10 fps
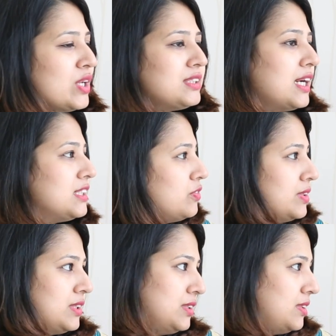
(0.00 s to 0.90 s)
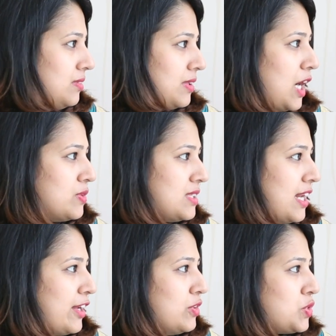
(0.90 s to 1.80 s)
So I started with the
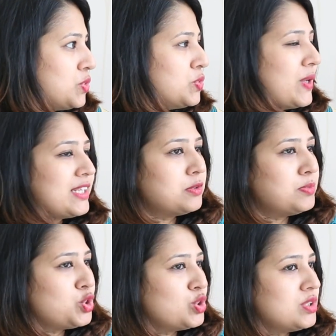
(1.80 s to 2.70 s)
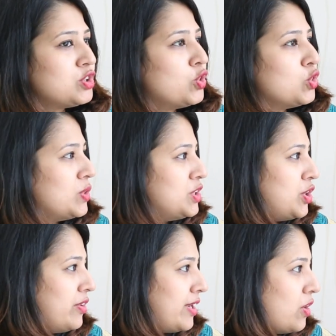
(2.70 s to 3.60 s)
council. I used to do exhibitions, go to
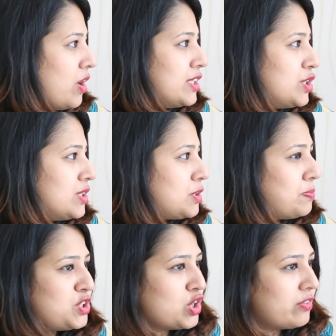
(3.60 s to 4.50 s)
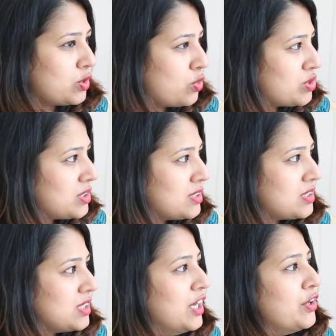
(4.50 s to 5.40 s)
engineering colleges, pitch our
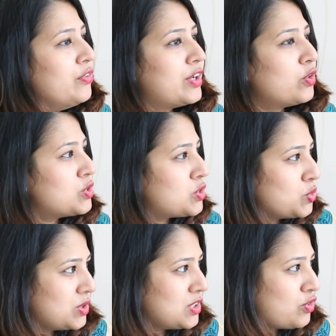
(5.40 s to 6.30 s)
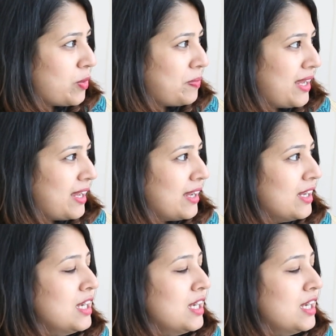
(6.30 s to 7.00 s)
courses, recruit students from there.